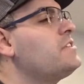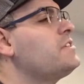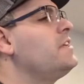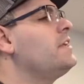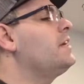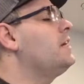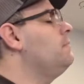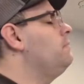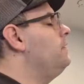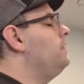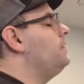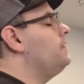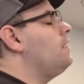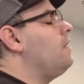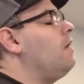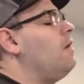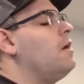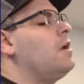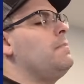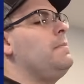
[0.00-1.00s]
that's gonna
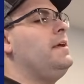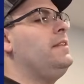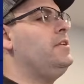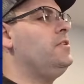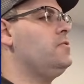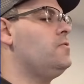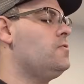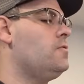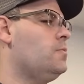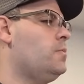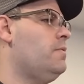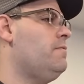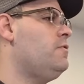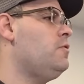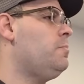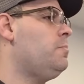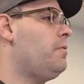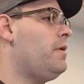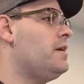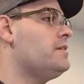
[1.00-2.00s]
completely automate the Google
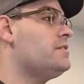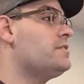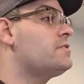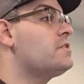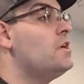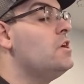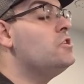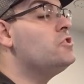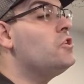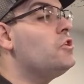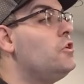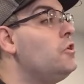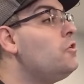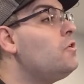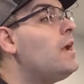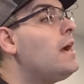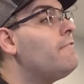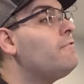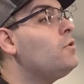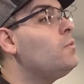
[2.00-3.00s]
review process so you
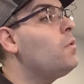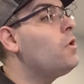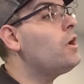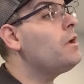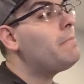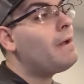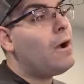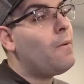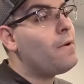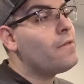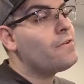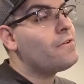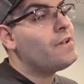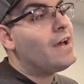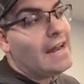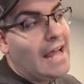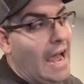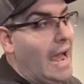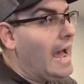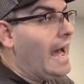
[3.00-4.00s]
don't have to worry about whether or
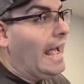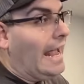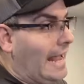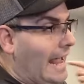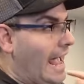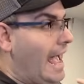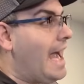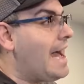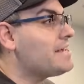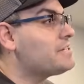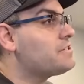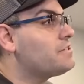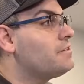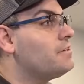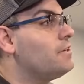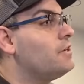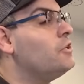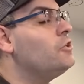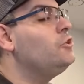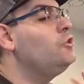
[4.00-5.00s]
not I asked.
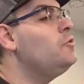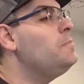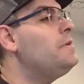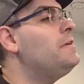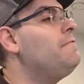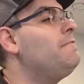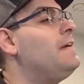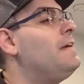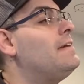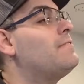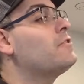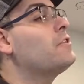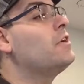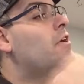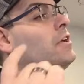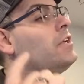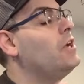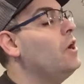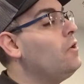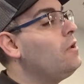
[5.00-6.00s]
Do me a favor,
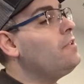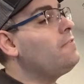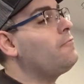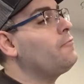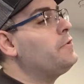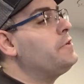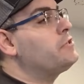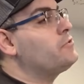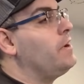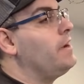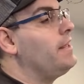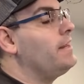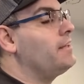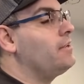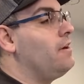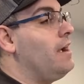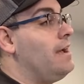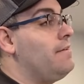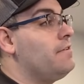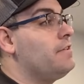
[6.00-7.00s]
go to the free training
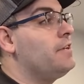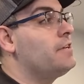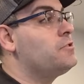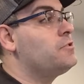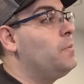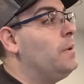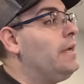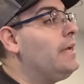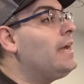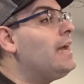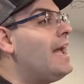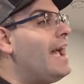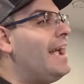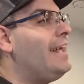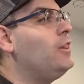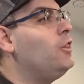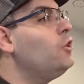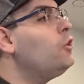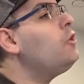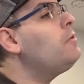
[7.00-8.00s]
they're having next week
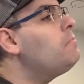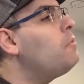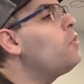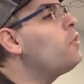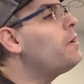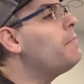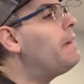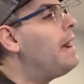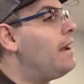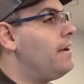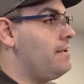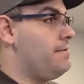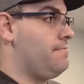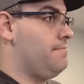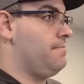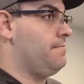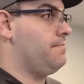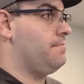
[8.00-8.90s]
and learn more about it.